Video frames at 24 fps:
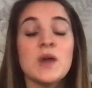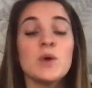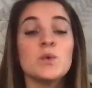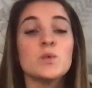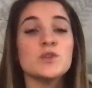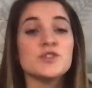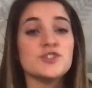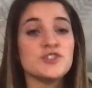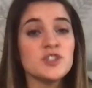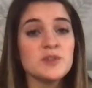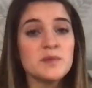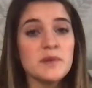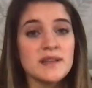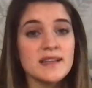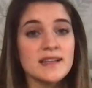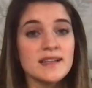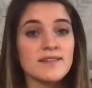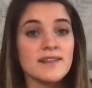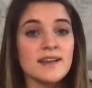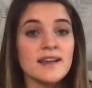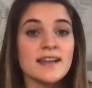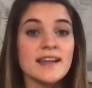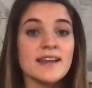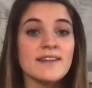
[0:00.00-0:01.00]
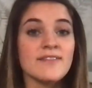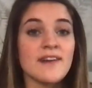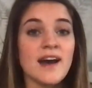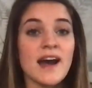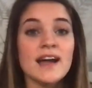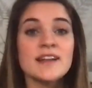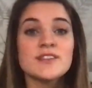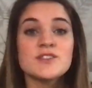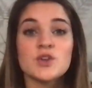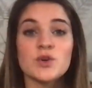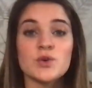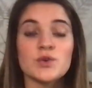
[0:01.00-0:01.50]
Would you believe it if
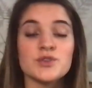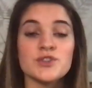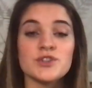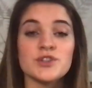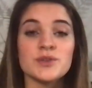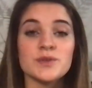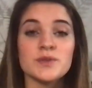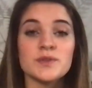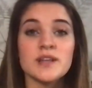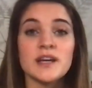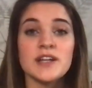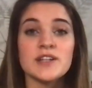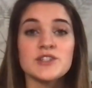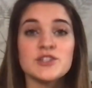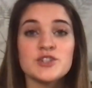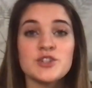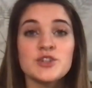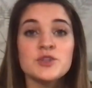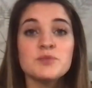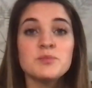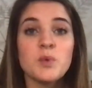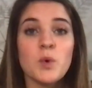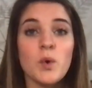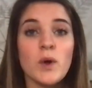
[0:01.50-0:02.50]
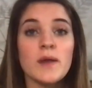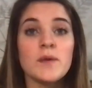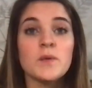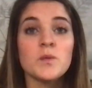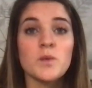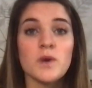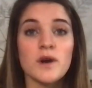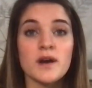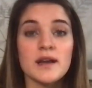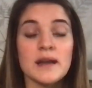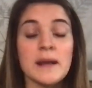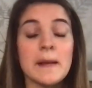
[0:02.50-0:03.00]
I told you that
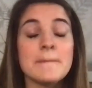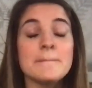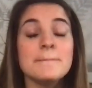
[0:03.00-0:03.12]
2.1